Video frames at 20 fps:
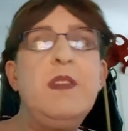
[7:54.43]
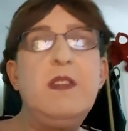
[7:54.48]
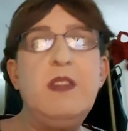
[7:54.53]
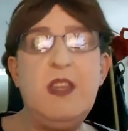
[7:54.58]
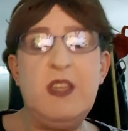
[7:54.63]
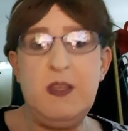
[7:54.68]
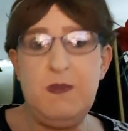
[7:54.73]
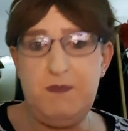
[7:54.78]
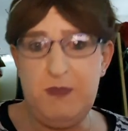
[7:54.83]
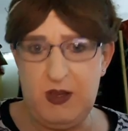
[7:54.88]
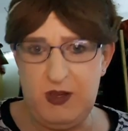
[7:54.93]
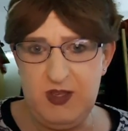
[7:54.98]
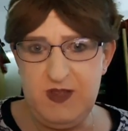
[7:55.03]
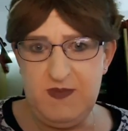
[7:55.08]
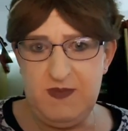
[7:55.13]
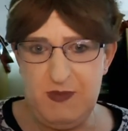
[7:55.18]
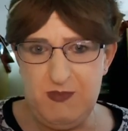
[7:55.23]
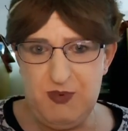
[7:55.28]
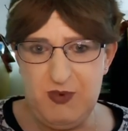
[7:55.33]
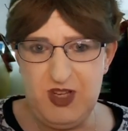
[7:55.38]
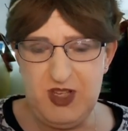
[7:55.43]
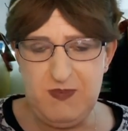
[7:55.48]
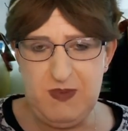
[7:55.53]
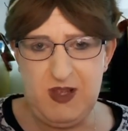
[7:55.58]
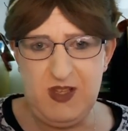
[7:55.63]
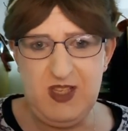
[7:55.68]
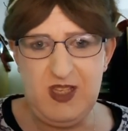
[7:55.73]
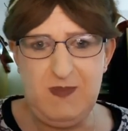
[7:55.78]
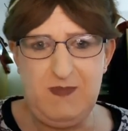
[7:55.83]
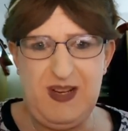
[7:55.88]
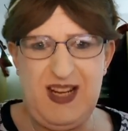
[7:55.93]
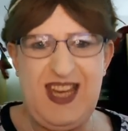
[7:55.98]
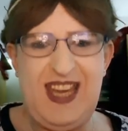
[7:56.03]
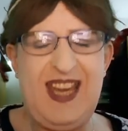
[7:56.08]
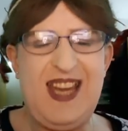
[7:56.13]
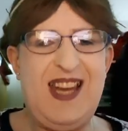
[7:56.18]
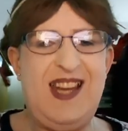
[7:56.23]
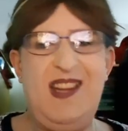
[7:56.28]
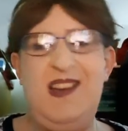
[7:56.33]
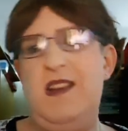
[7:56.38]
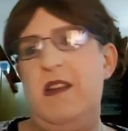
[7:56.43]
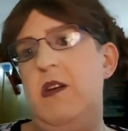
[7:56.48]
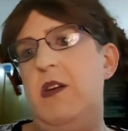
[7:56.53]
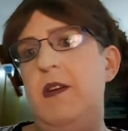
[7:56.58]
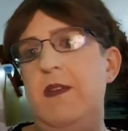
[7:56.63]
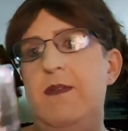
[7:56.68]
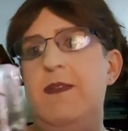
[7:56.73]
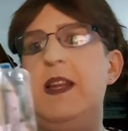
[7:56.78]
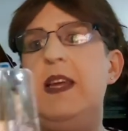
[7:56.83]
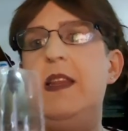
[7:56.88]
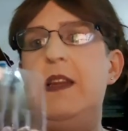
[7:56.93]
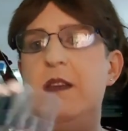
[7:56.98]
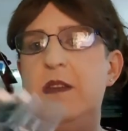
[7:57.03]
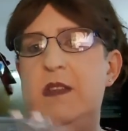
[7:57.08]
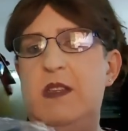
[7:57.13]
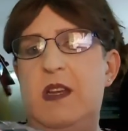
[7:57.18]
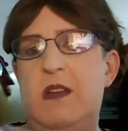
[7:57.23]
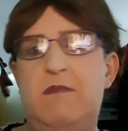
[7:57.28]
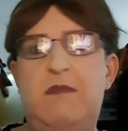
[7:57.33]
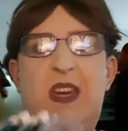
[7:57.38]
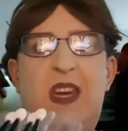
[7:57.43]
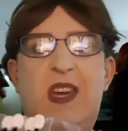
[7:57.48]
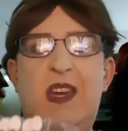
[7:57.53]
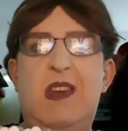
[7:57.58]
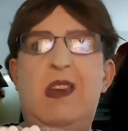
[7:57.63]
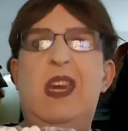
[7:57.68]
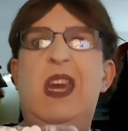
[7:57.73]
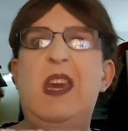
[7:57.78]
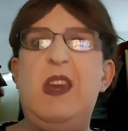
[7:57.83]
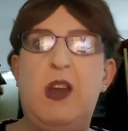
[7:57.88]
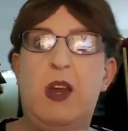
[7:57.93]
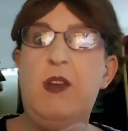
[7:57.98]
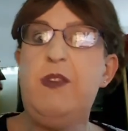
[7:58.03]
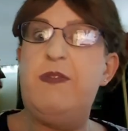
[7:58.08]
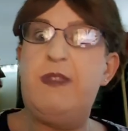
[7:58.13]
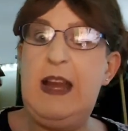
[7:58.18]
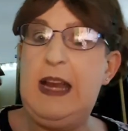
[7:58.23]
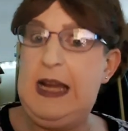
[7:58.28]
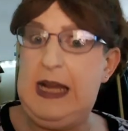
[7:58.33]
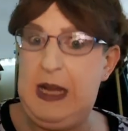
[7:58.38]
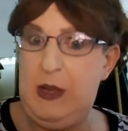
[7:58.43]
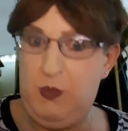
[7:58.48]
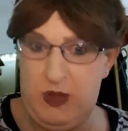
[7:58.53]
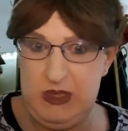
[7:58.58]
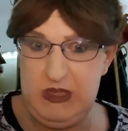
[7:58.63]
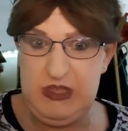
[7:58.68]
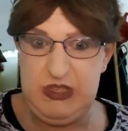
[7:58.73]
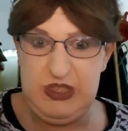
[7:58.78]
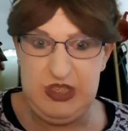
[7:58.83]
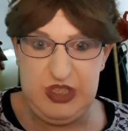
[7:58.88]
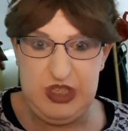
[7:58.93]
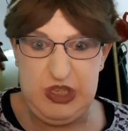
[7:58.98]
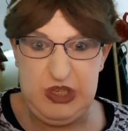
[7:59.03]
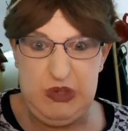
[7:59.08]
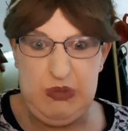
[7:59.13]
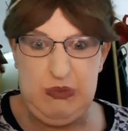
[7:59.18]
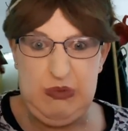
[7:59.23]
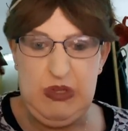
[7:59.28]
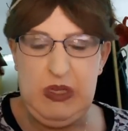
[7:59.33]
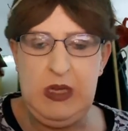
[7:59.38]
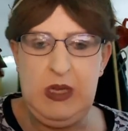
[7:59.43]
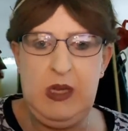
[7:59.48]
dispose of them responsibly, and hopefully they'll start making eco-friendly ones soon.